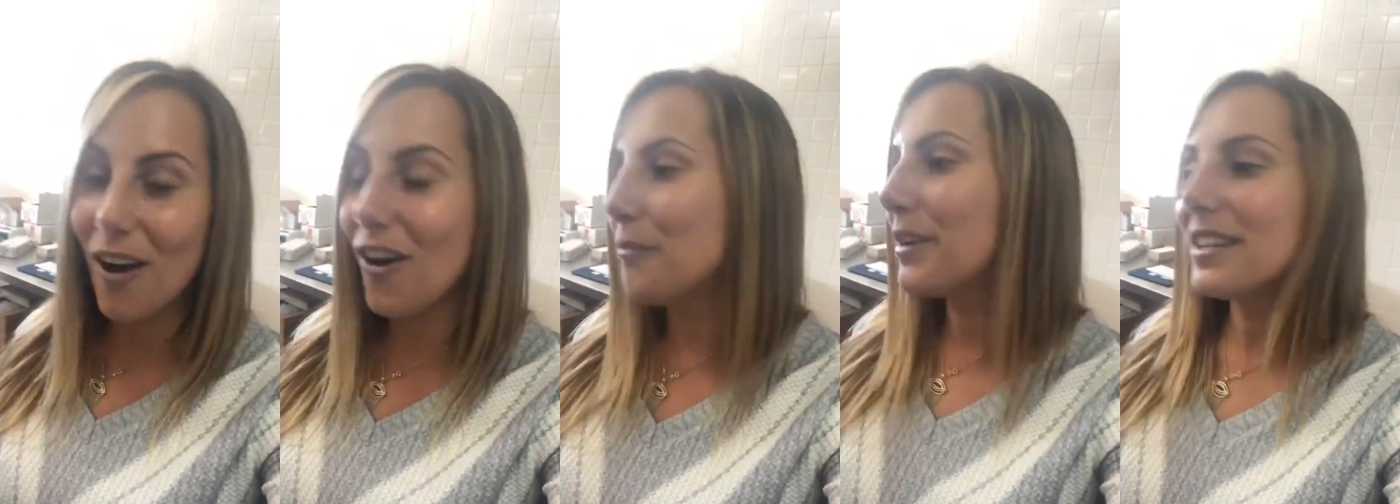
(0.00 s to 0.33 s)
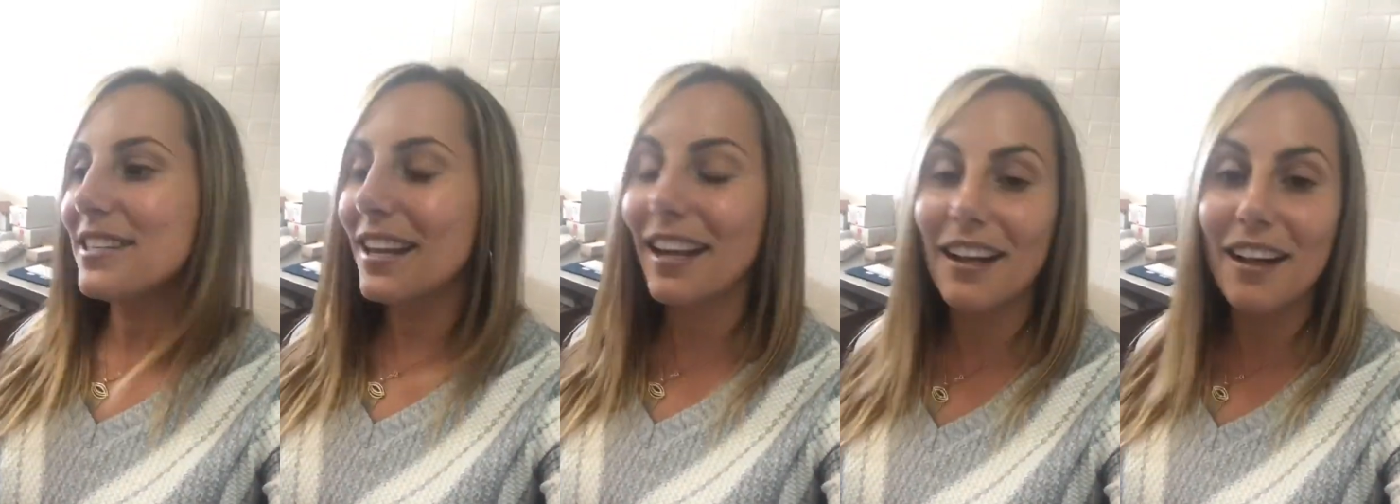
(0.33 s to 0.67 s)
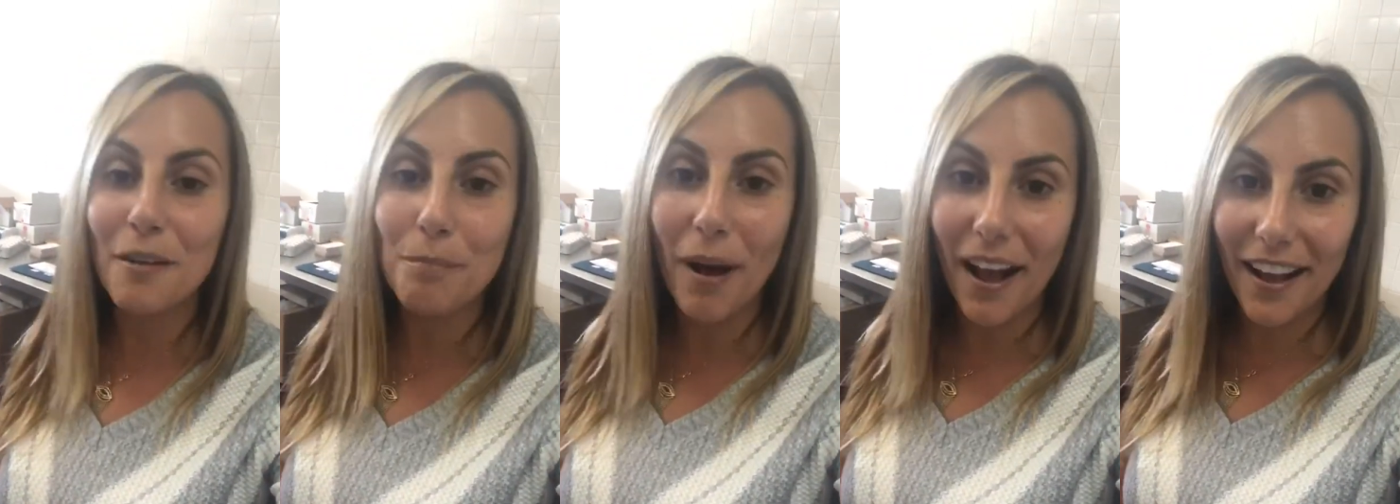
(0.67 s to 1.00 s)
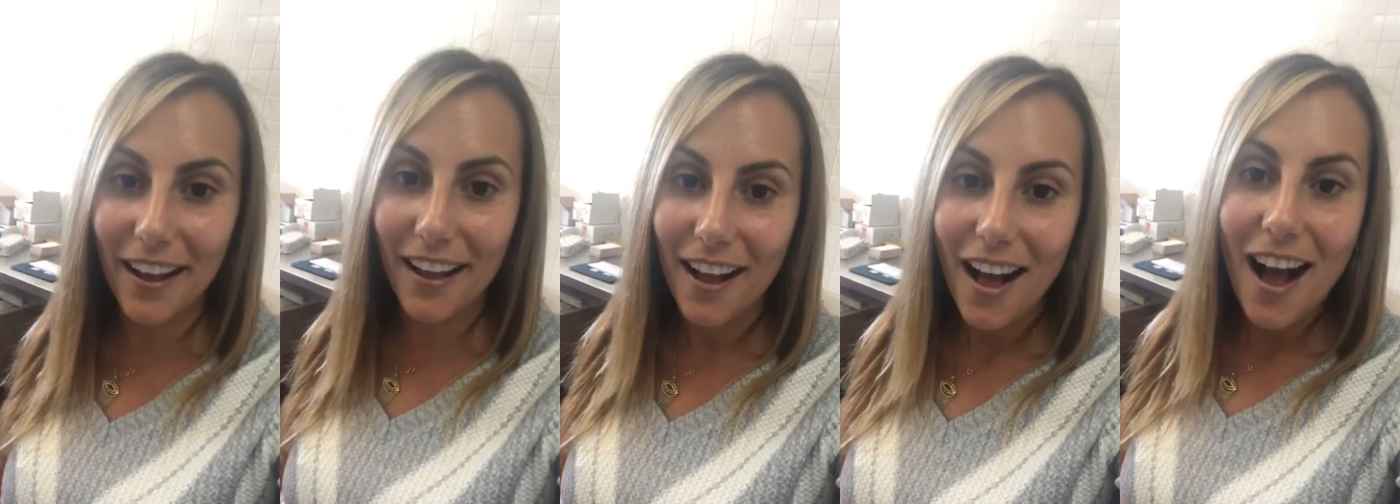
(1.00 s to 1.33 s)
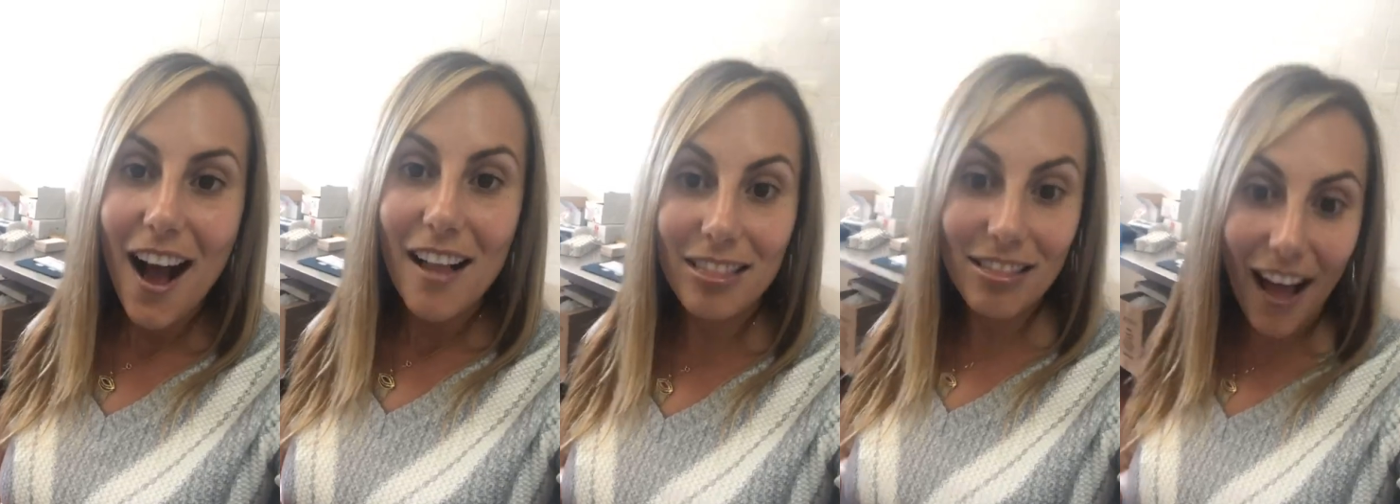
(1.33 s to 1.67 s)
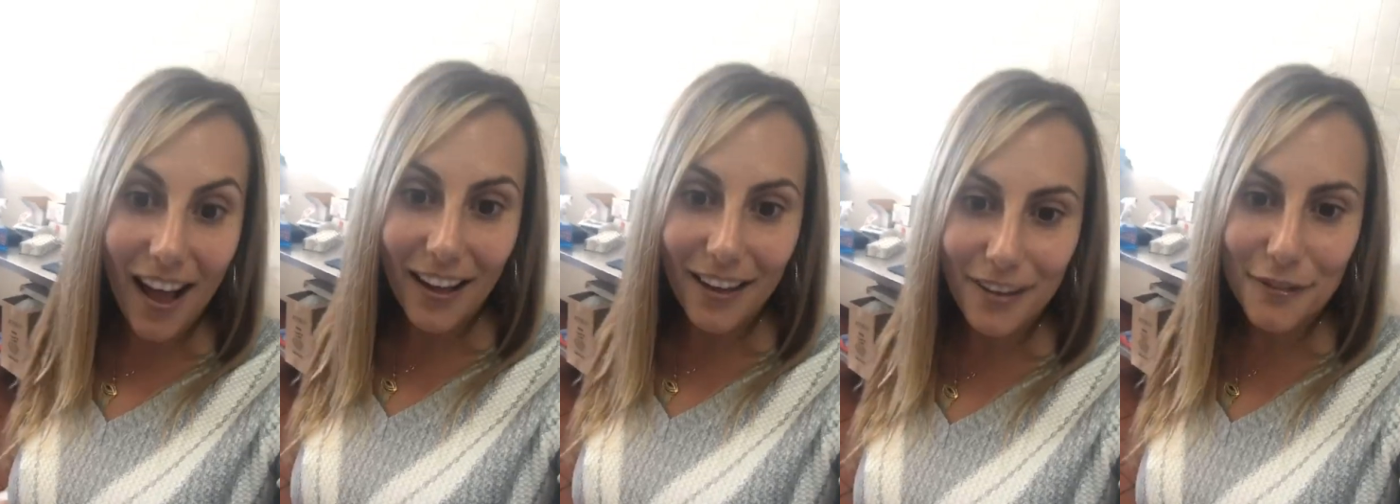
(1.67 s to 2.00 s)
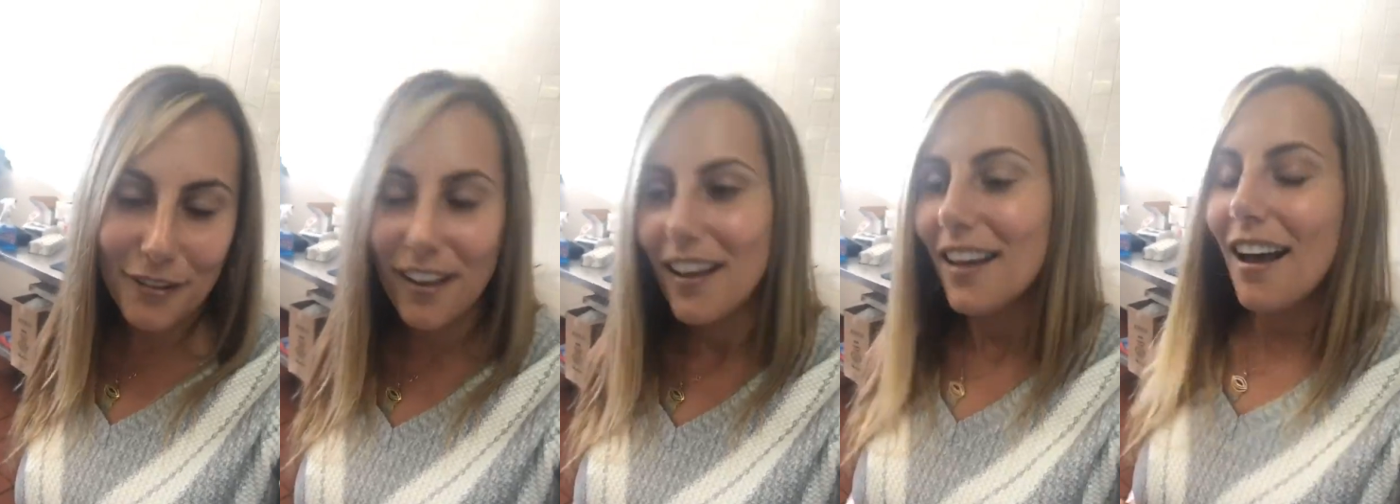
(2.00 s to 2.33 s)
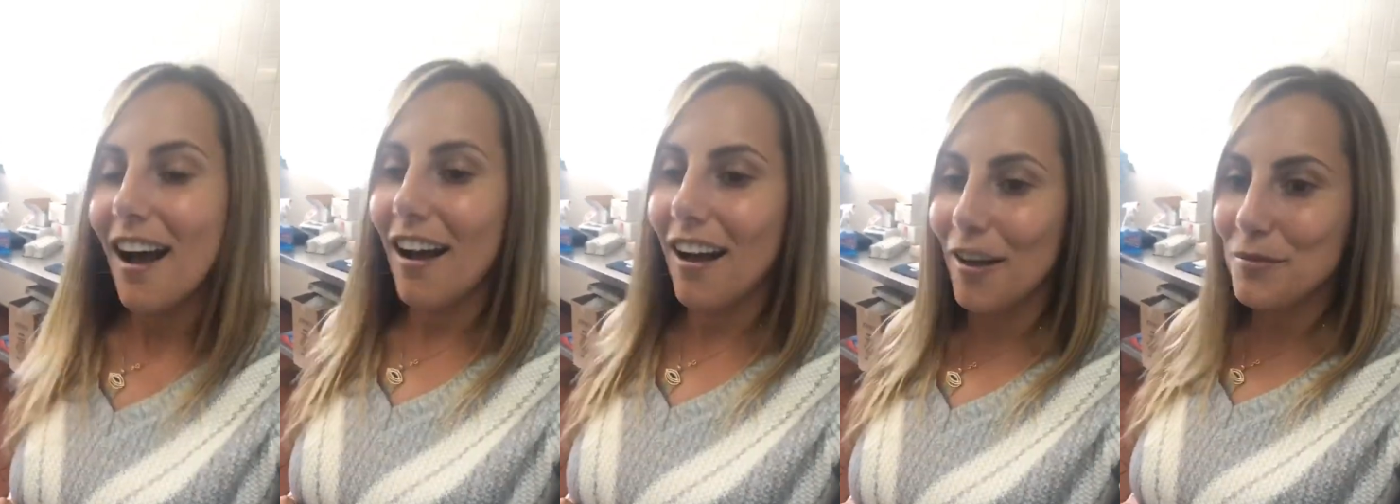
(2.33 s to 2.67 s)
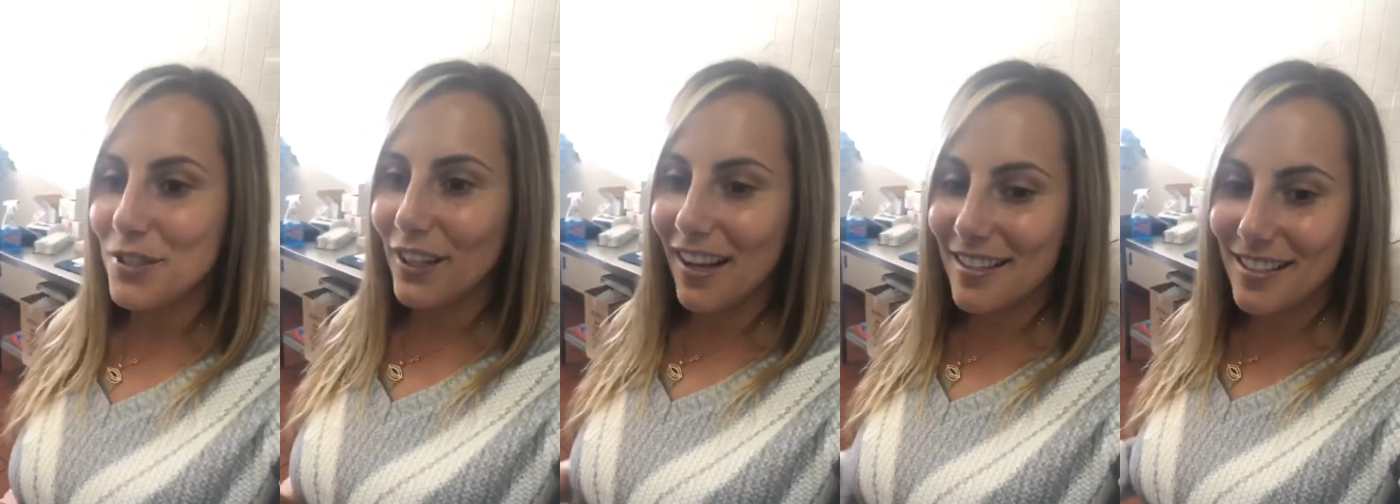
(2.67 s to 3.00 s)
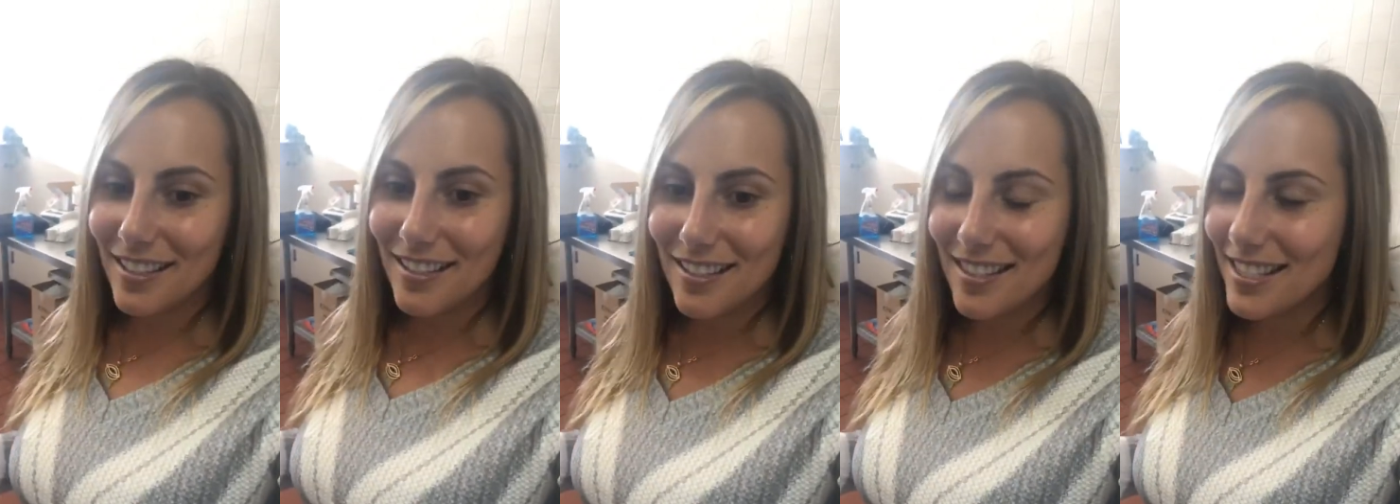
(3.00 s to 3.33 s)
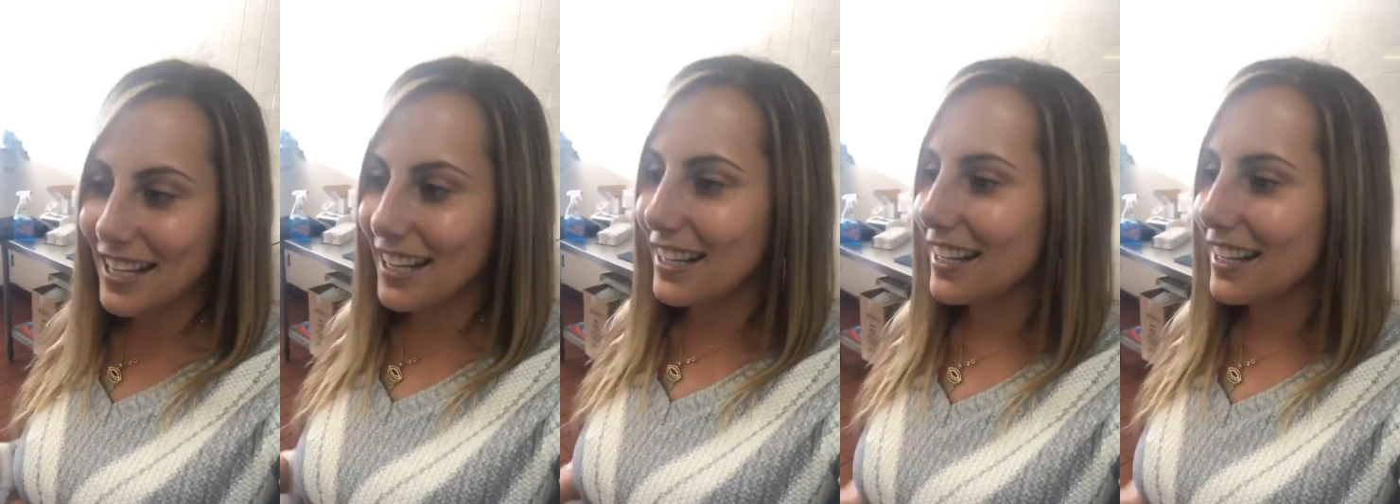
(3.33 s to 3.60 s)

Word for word: I'm gonna take a bite live um, so you guys can see.